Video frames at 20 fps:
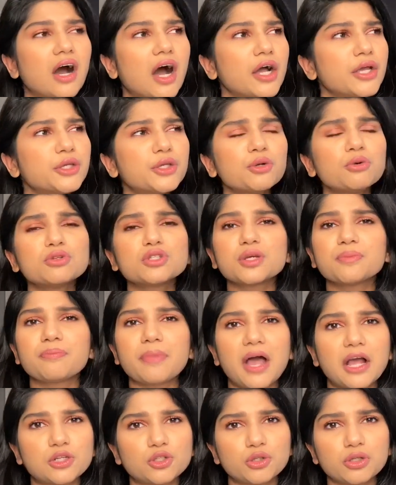a huge
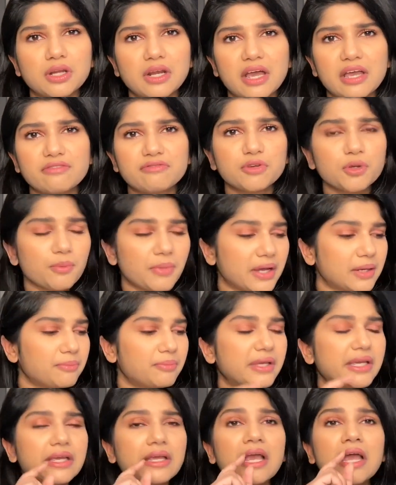impact on your life. You might
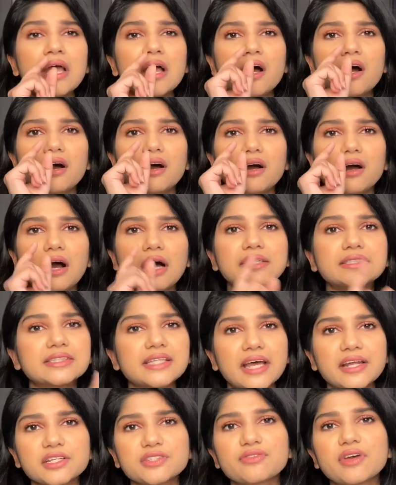be
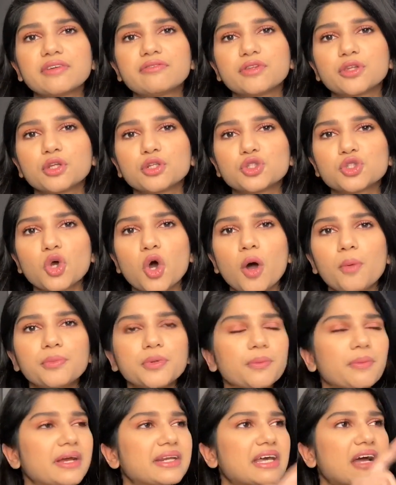unsatisfied with your job. You
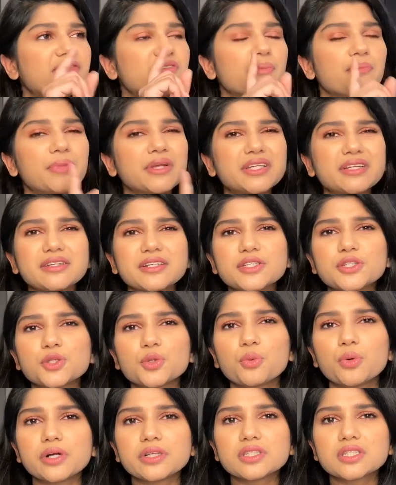might have a bitterness
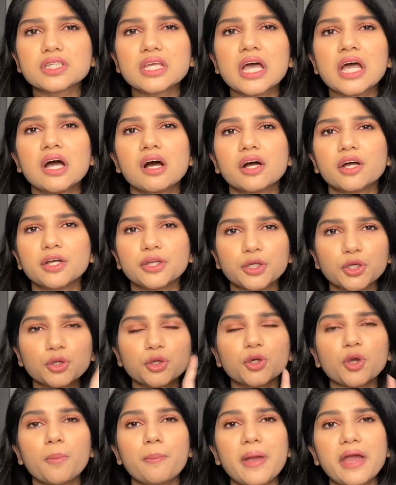towards
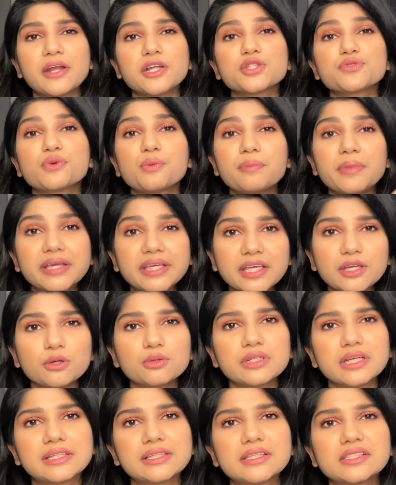your parents for making you
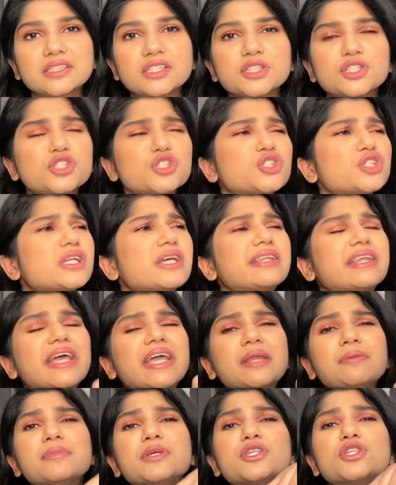take this decision, and there
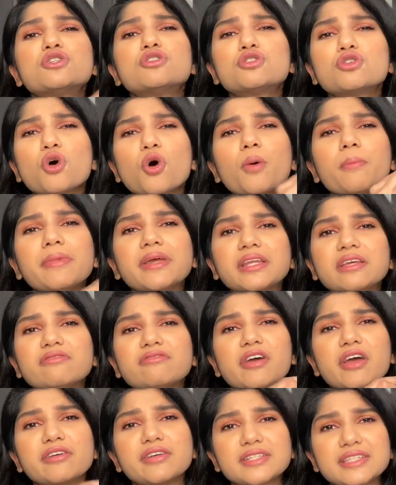can be so many
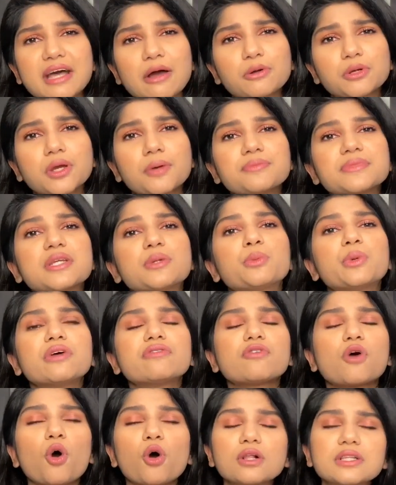various outcomes, and we
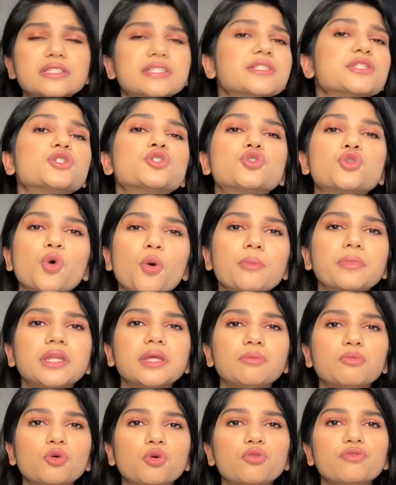have all seen so many
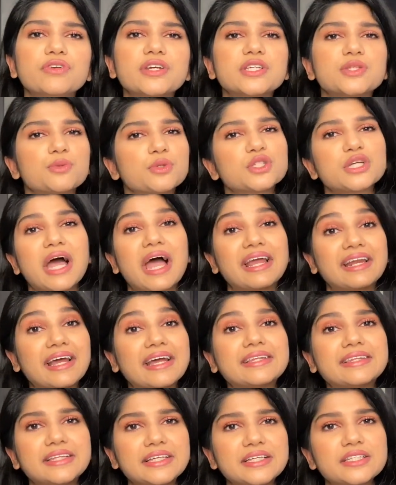movies which
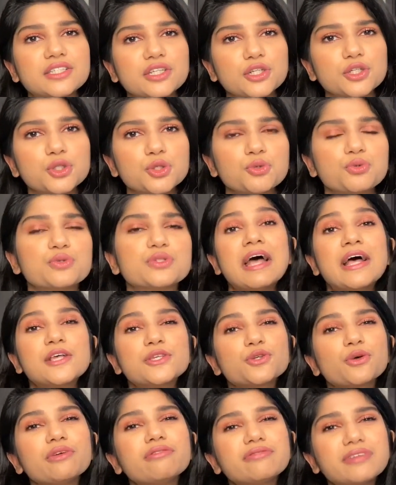highlight these issues.
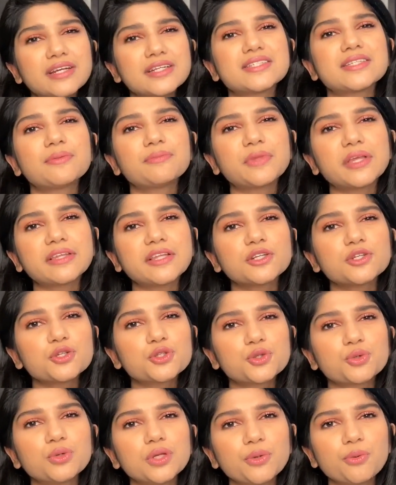So if there's something that you
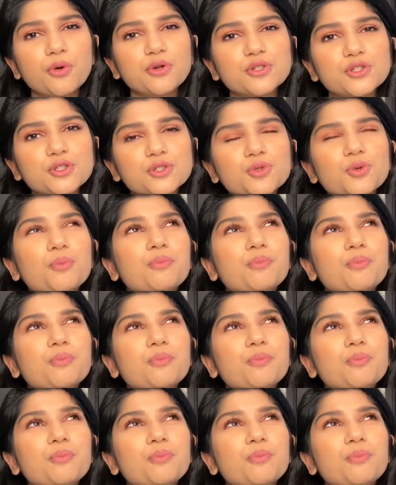truly want to do,